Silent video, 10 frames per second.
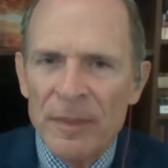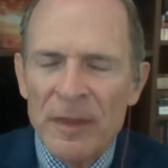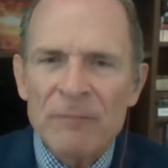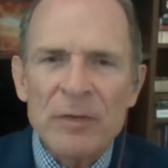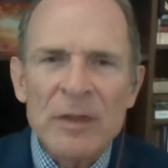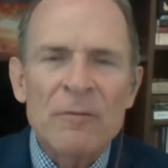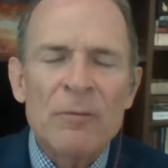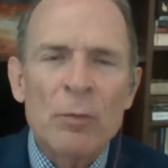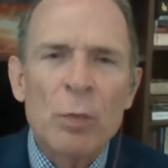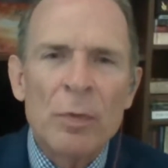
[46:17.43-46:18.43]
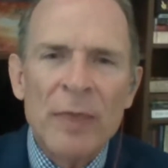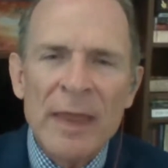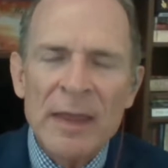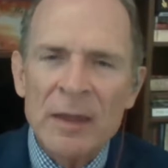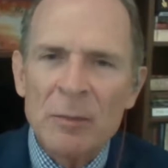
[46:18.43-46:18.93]
If
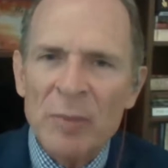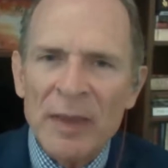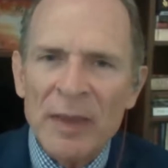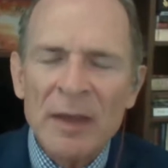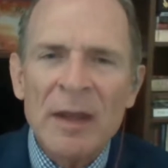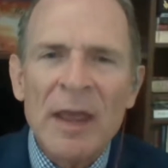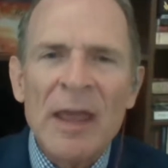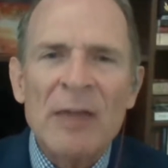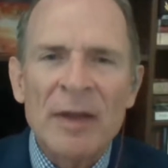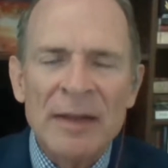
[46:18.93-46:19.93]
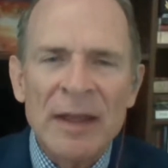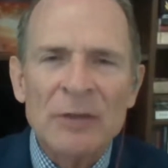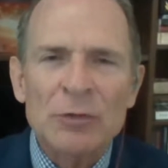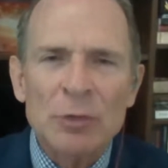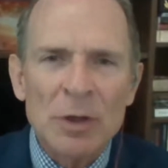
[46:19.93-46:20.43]
they can pin a
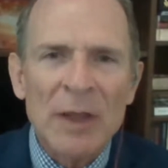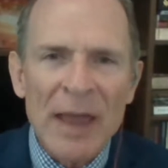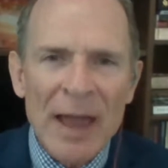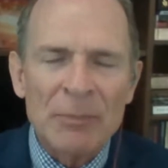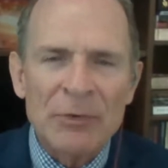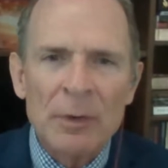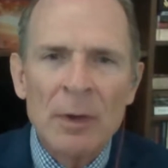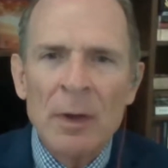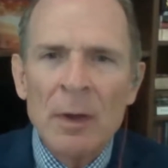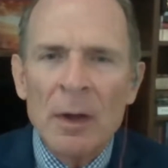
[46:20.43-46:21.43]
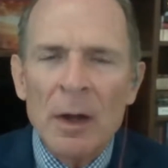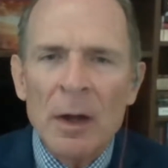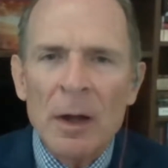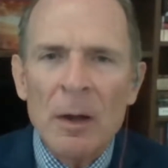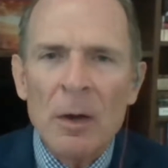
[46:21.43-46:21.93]
financial collapse
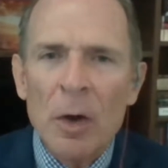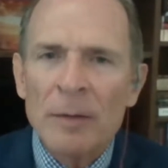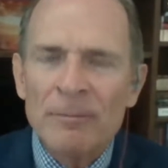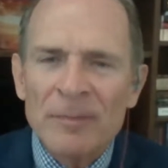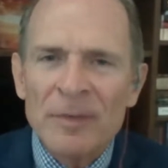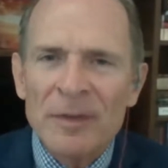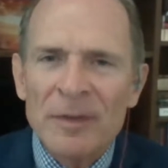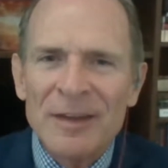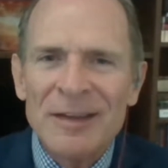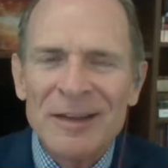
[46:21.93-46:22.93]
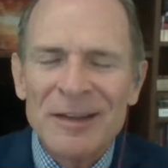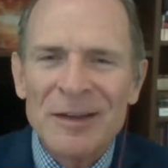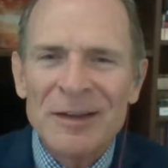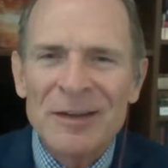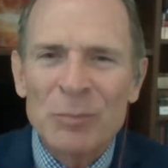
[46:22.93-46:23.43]
on the
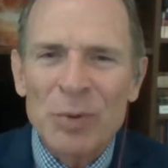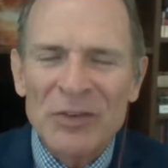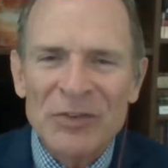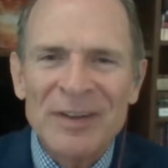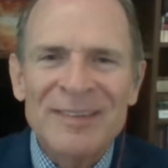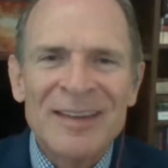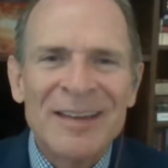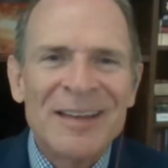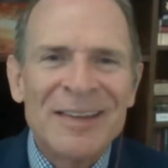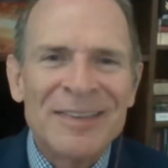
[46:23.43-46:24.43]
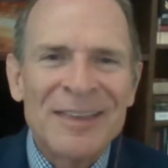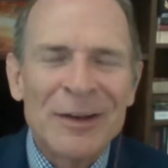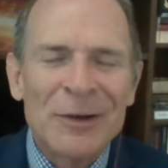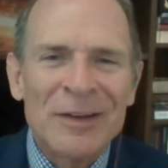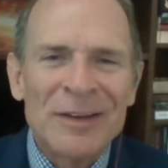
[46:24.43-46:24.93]
president,
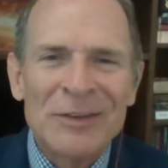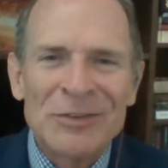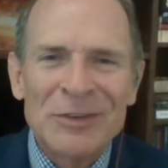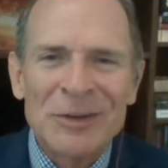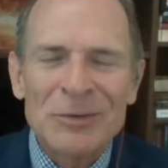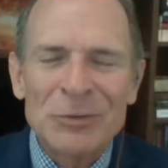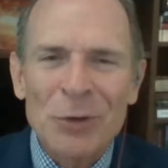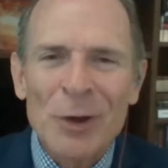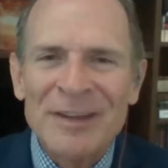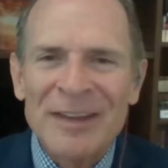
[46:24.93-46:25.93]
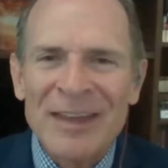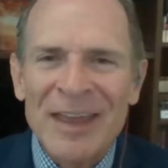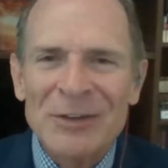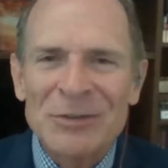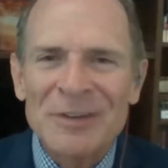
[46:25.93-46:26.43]
there is a strong
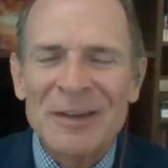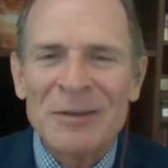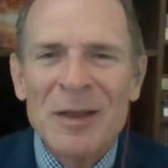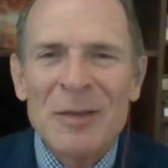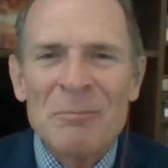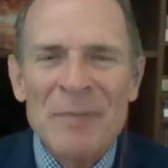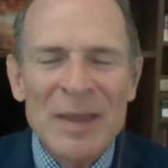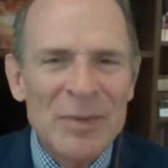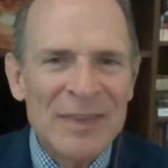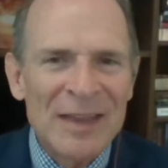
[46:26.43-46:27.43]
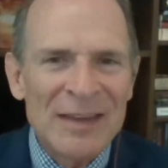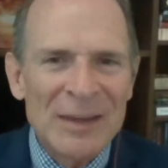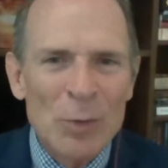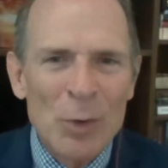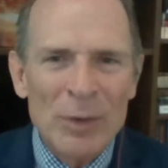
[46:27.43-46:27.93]
indication that maybe that
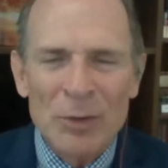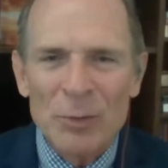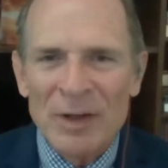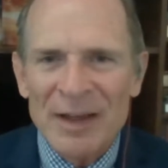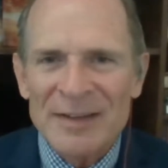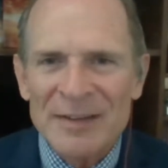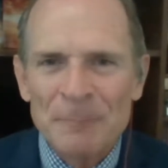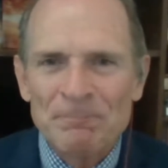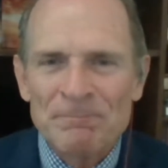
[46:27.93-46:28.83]
he won't get reelected.